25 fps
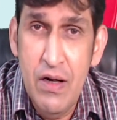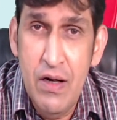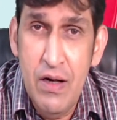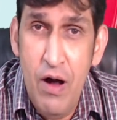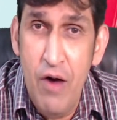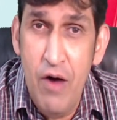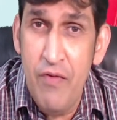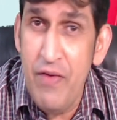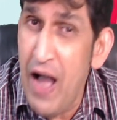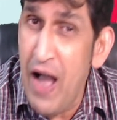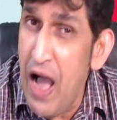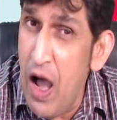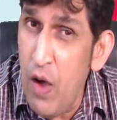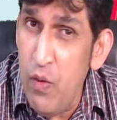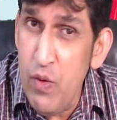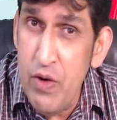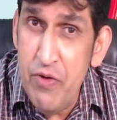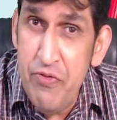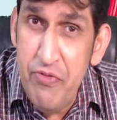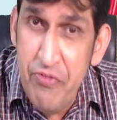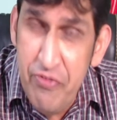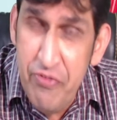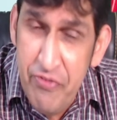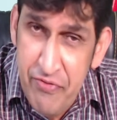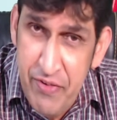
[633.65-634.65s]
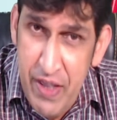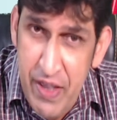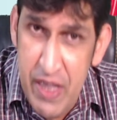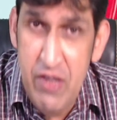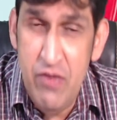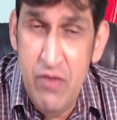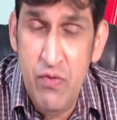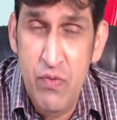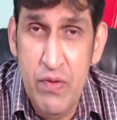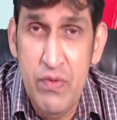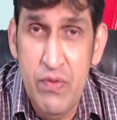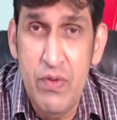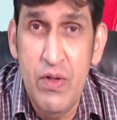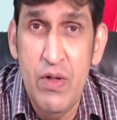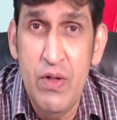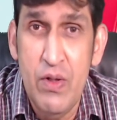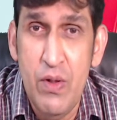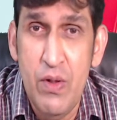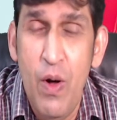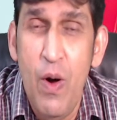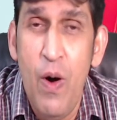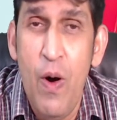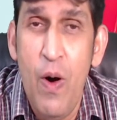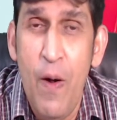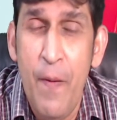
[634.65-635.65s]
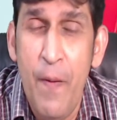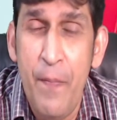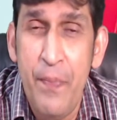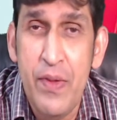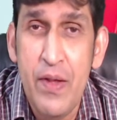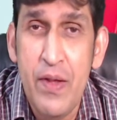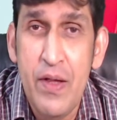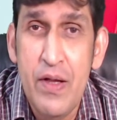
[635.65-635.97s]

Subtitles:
of our faith with the Lord